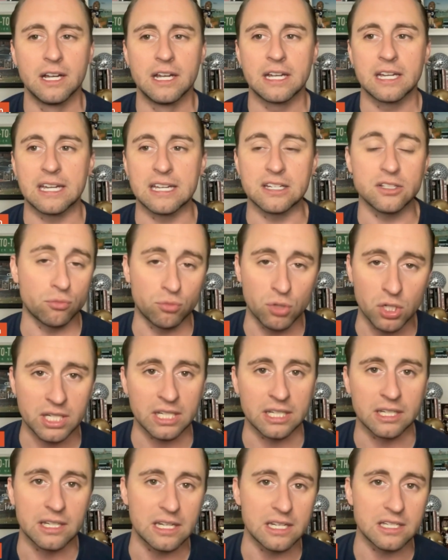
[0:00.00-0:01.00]
He's a
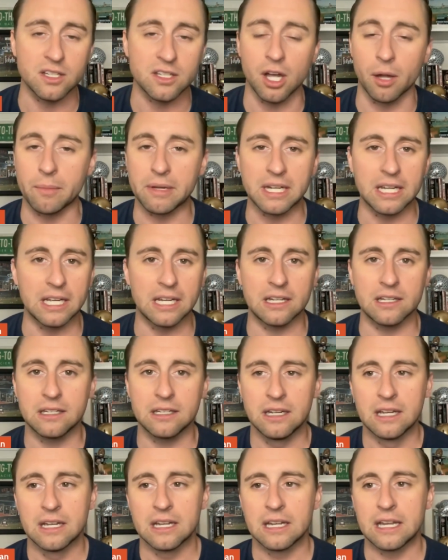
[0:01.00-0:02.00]
rookie. He's coming in
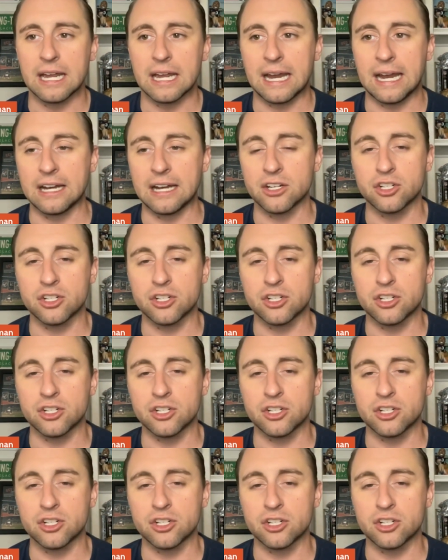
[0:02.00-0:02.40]
and